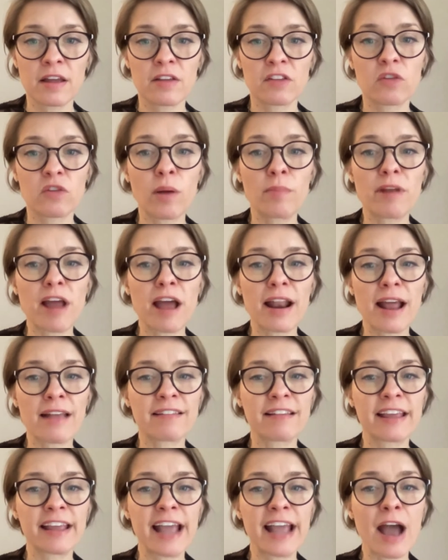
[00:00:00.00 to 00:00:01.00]
So I'm not
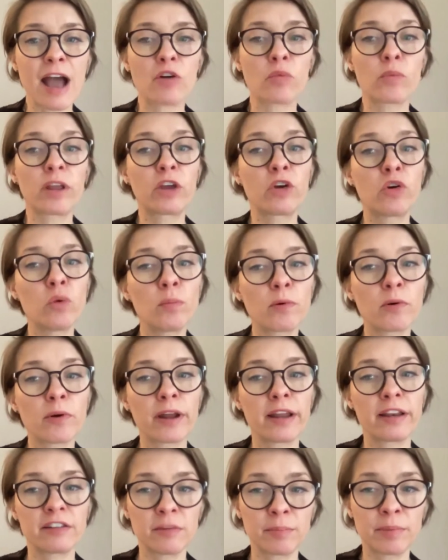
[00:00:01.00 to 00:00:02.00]
asking how to
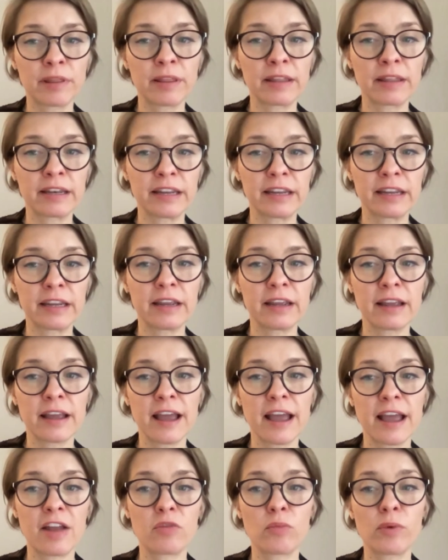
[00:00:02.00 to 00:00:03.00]
recuperate debility
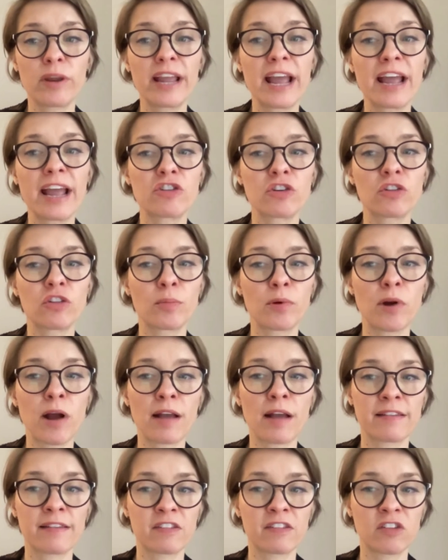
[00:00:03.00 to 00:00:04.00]
and re-enter the
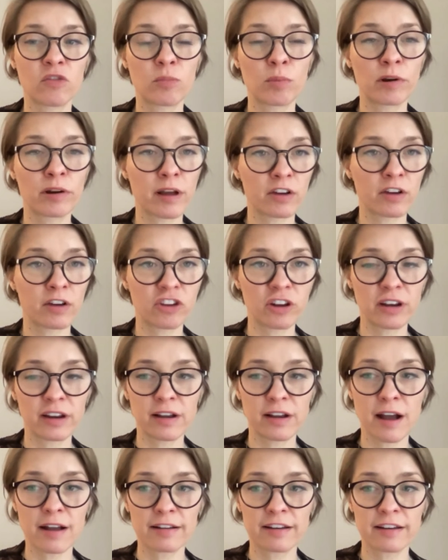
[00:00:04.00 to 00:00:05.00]
process of production and
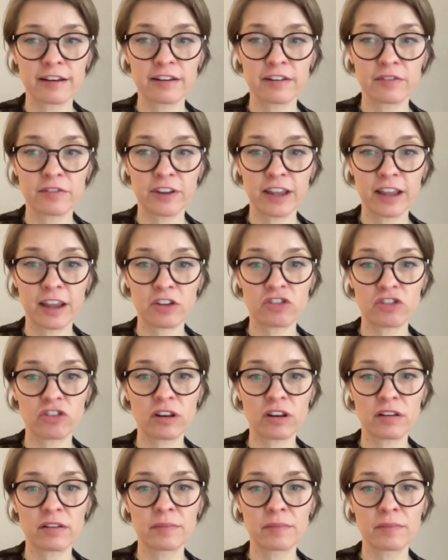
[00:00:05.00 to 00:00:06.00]

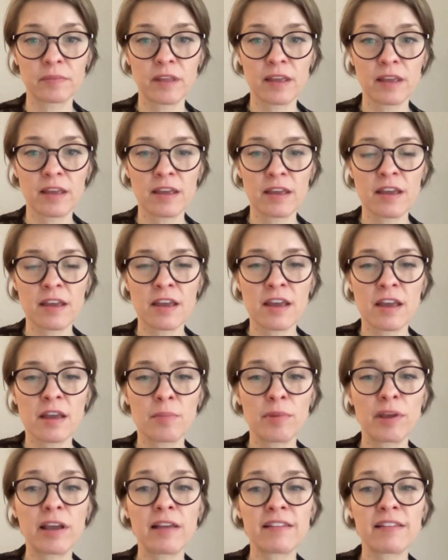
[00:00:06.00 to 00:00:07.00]
contentification.
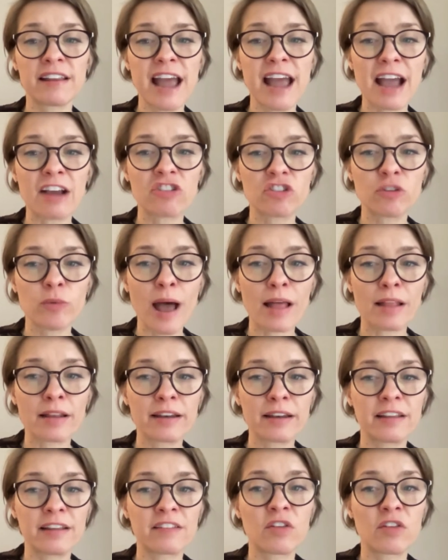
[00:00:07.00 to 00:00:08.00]
Because in
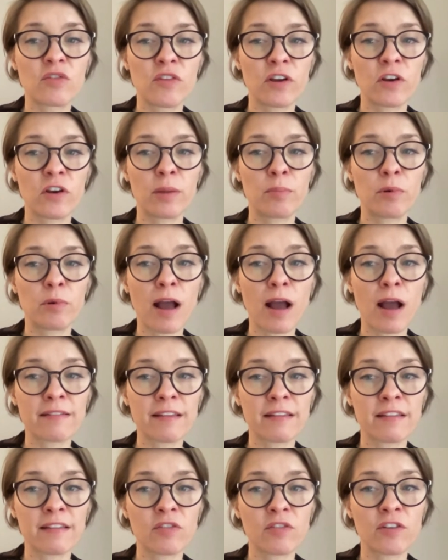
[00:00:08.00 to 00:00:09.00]
actuality, it's the very
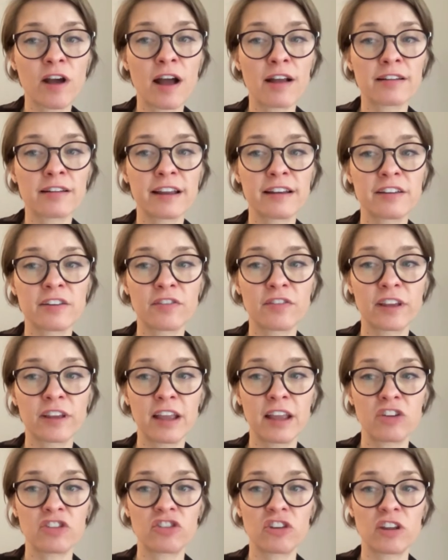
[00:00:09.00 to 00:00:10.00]
process of
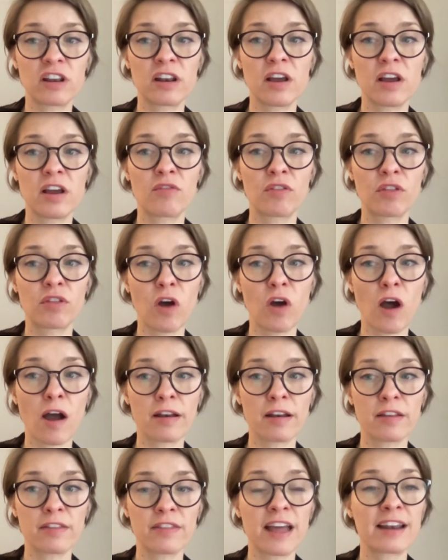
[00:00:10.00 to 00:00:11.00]
contentification of
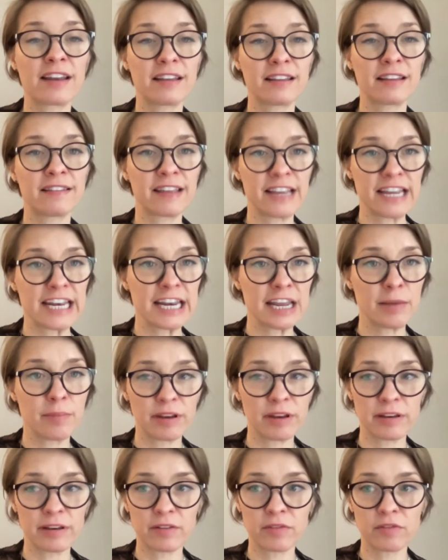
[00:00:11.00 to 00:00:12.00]
thought that is
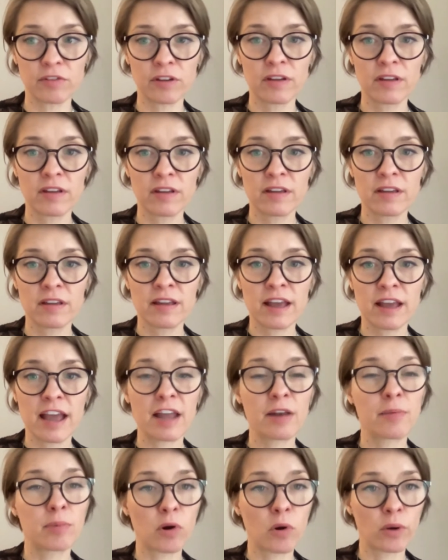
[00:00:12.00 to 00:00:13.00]
inhibitive
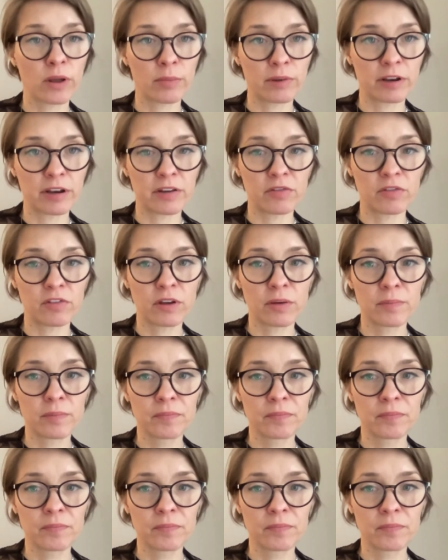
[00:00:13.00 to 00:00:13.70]
and prohibitive.